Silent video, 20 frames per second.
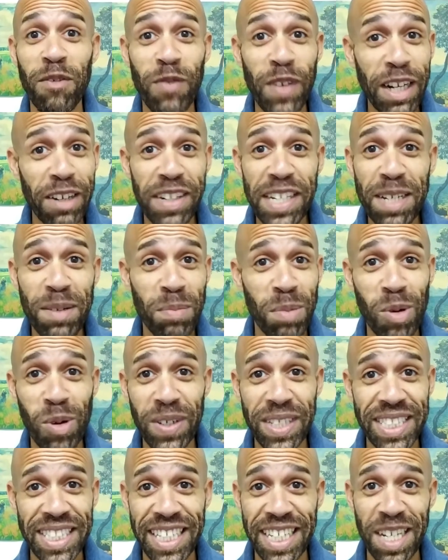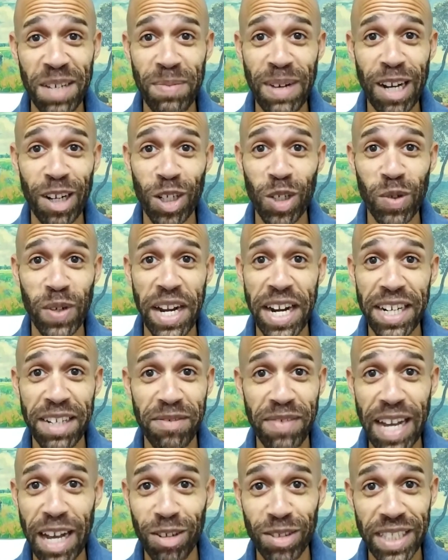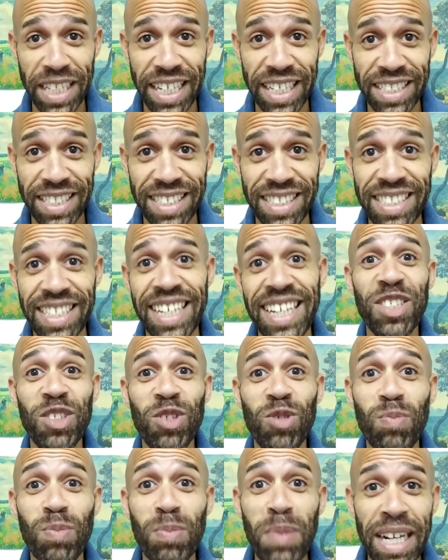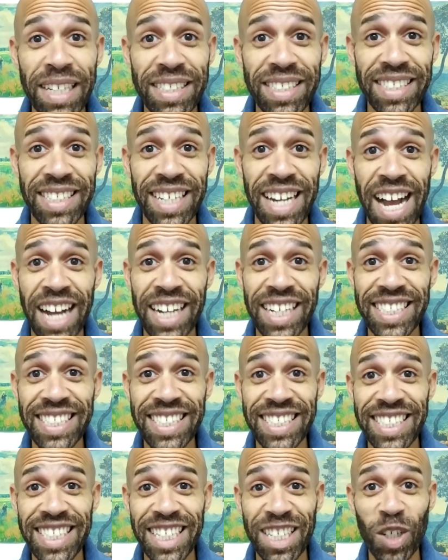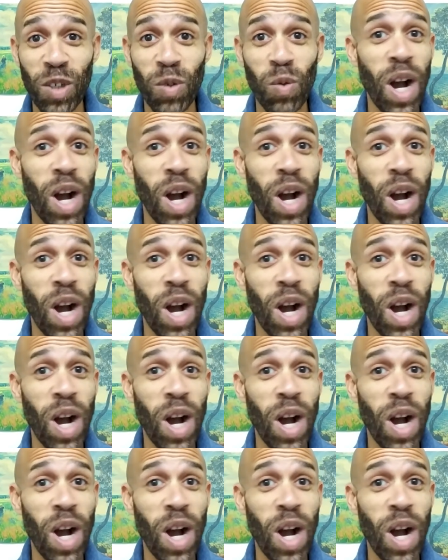A very important thing about creative outlets, you must not consider